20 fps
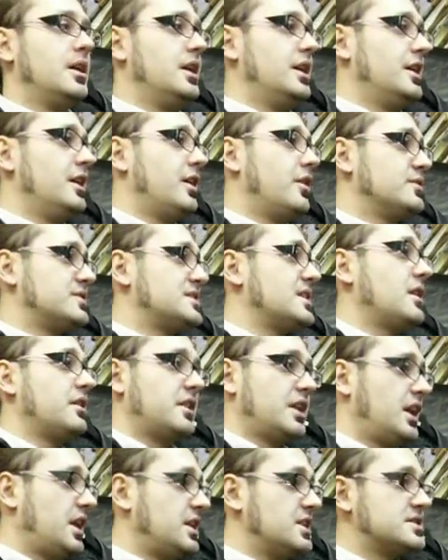on something
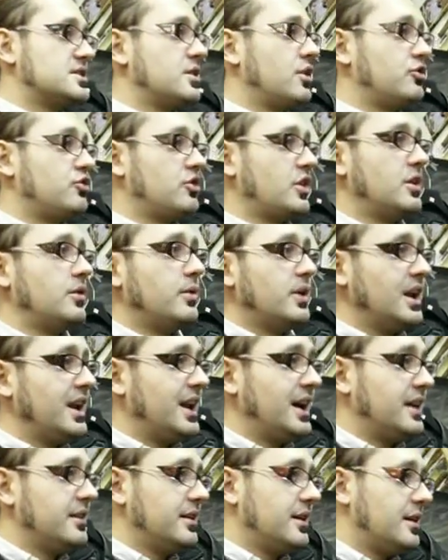and it's not genuine
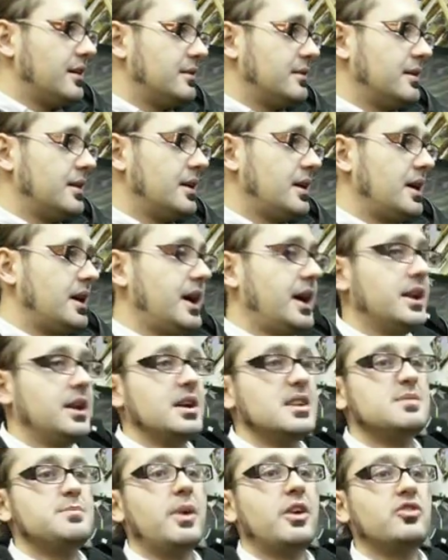leather, and
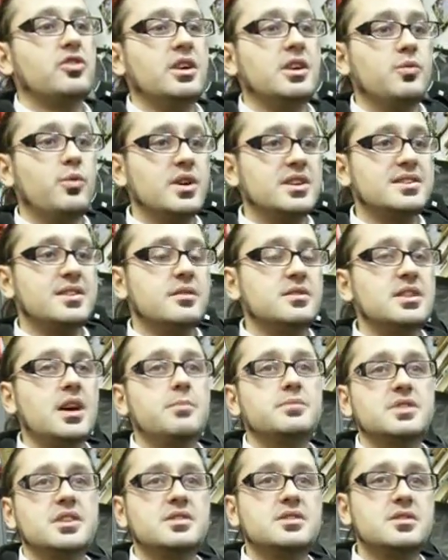especially when
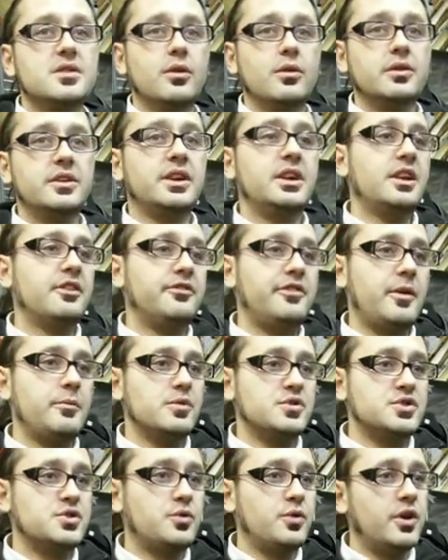sometimes it's sold in a famous
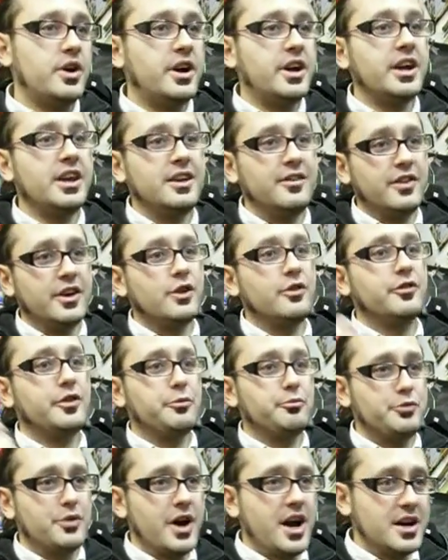square even
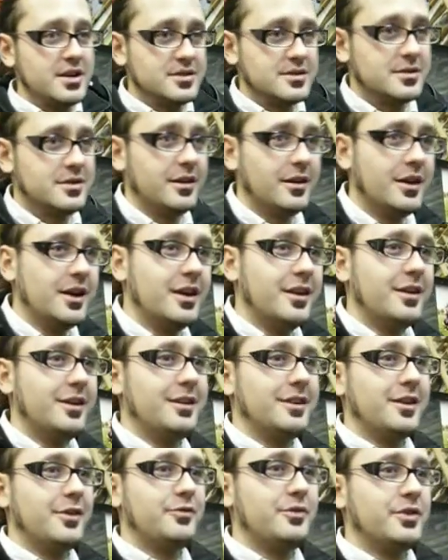overpriced
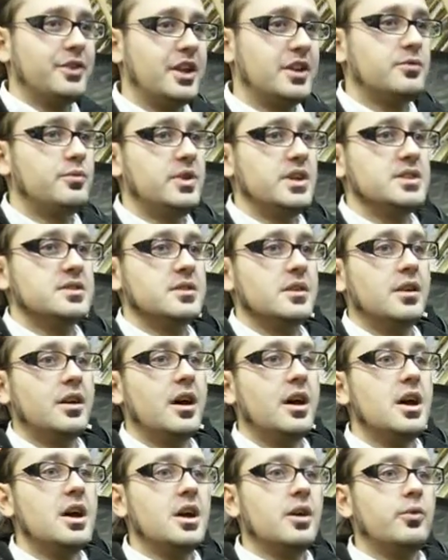for that reason.
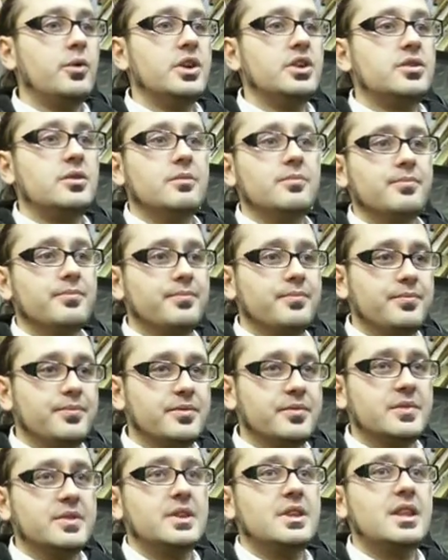
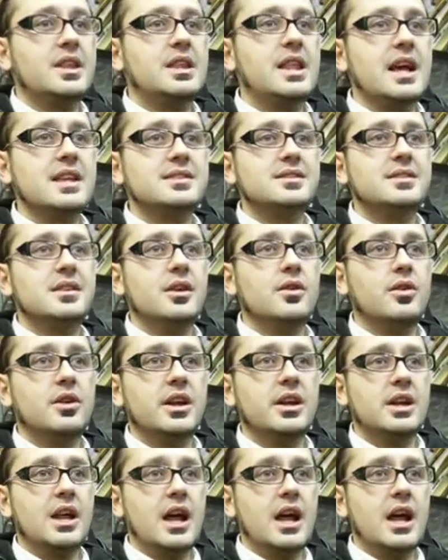That's the only.